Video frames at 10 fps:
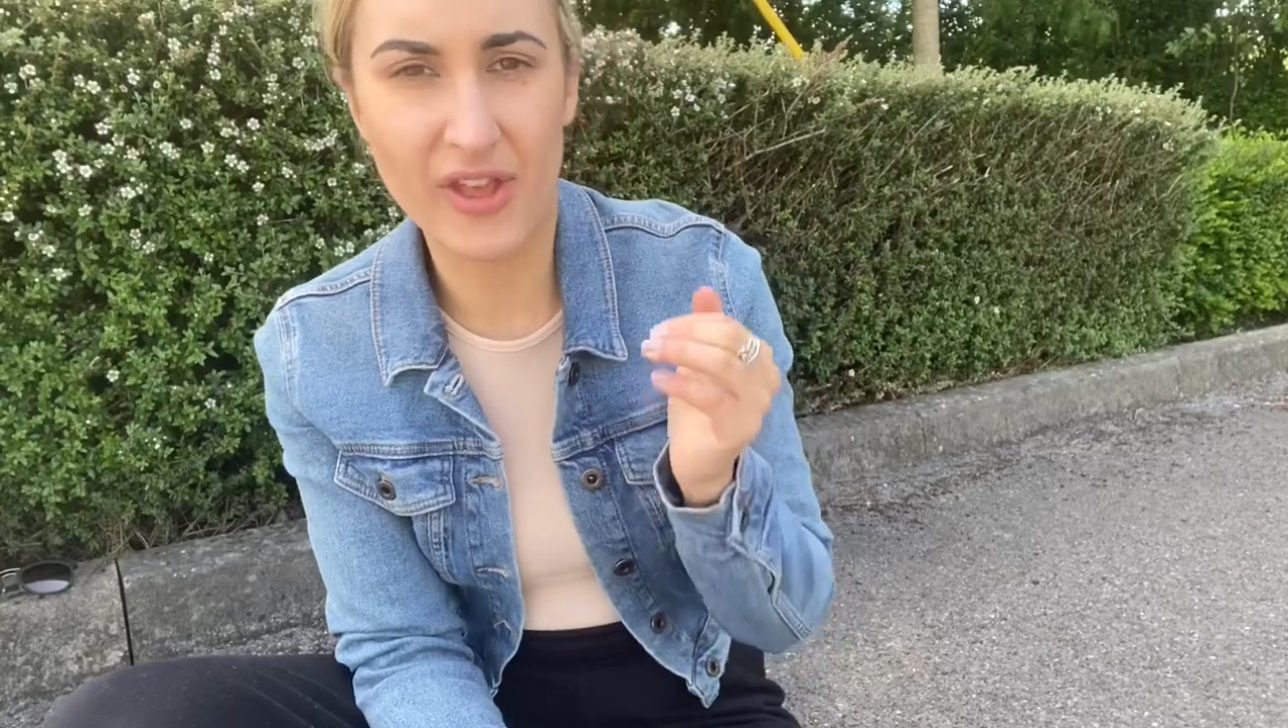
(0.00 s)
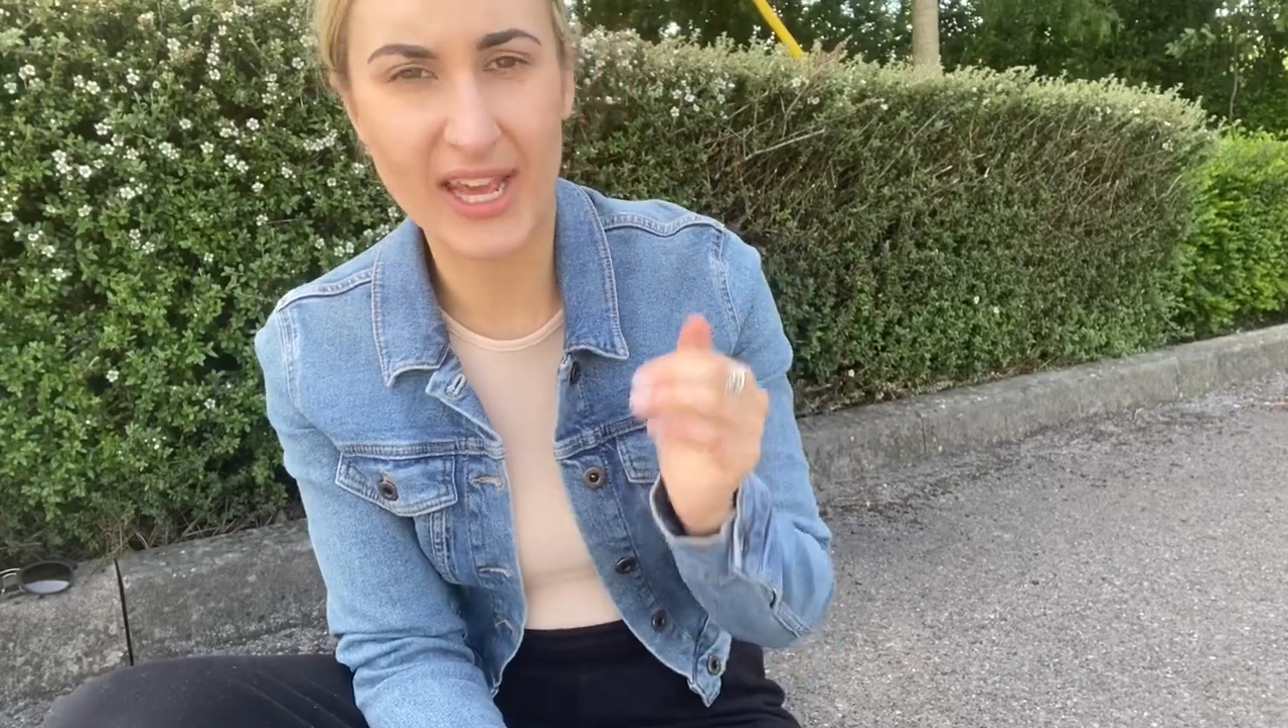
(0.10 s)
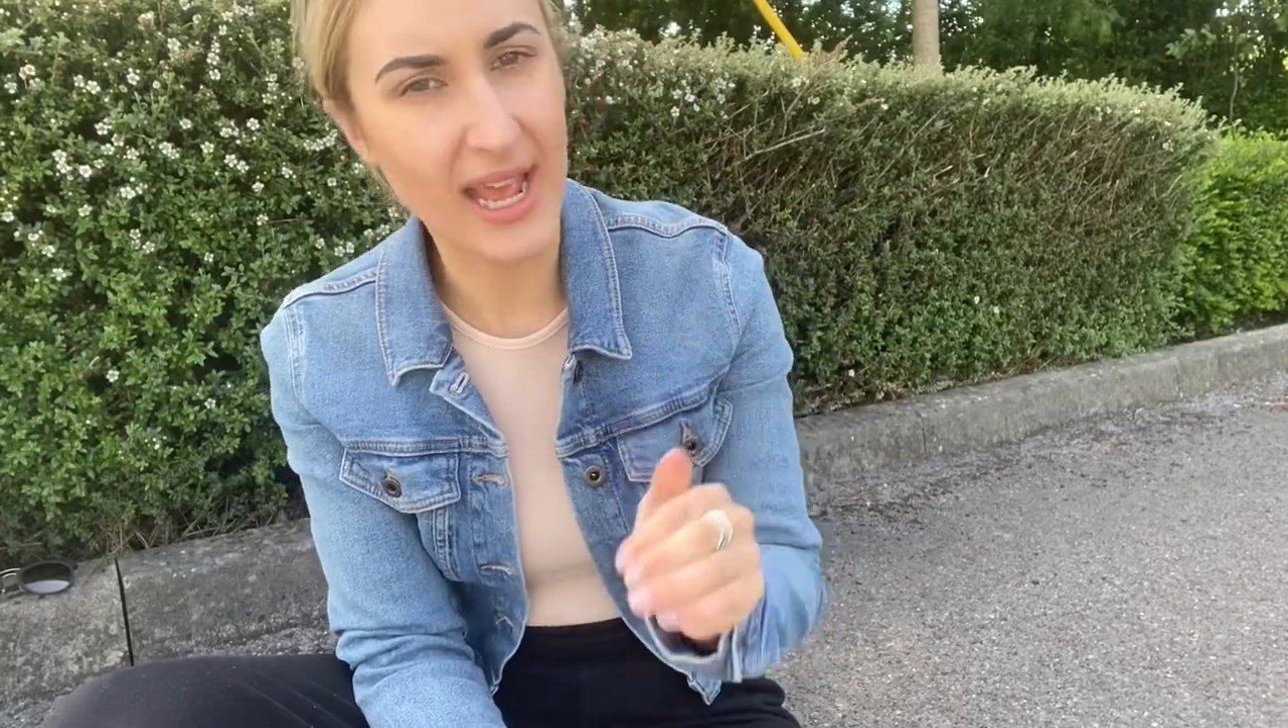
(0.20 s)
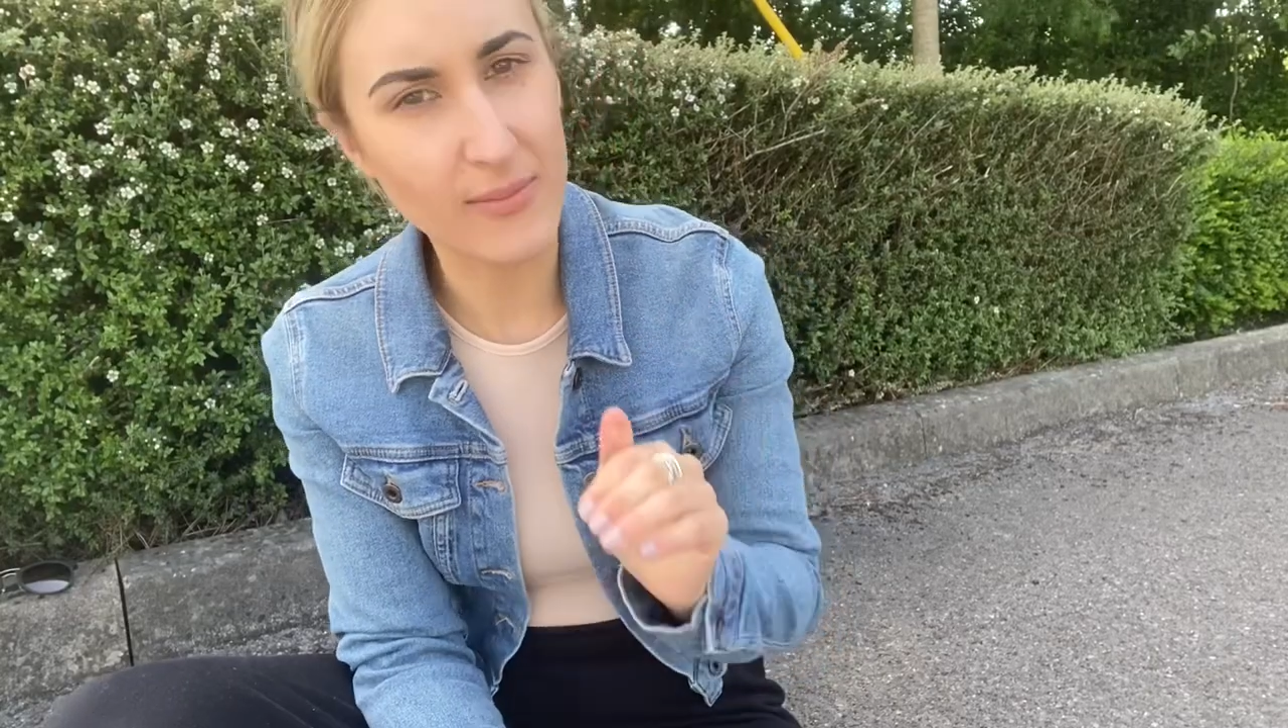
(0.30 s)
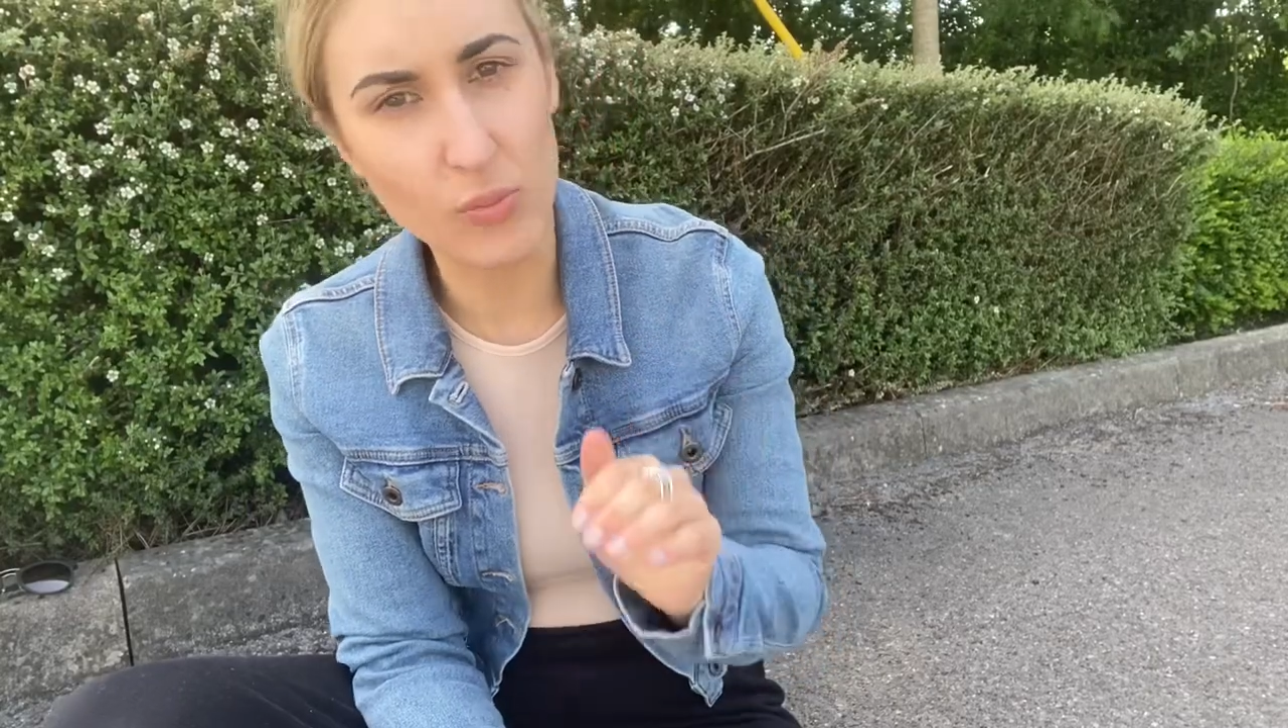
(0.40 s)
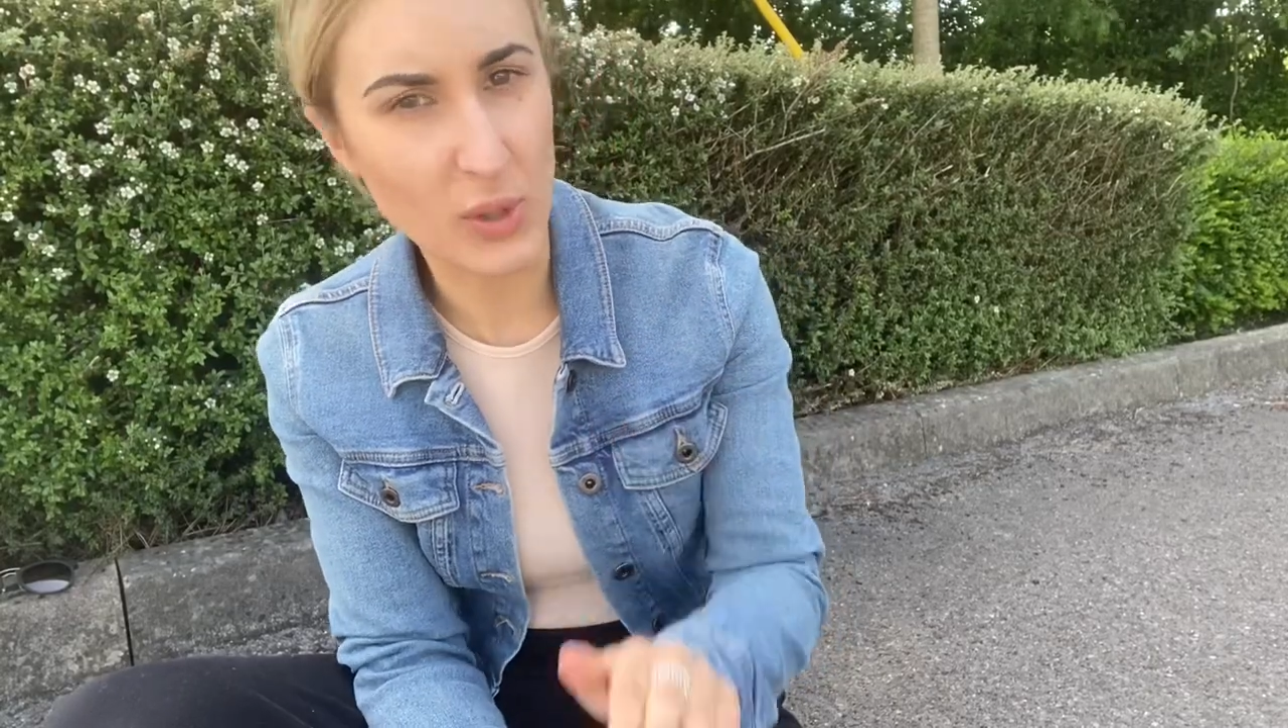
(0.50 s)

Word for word: that came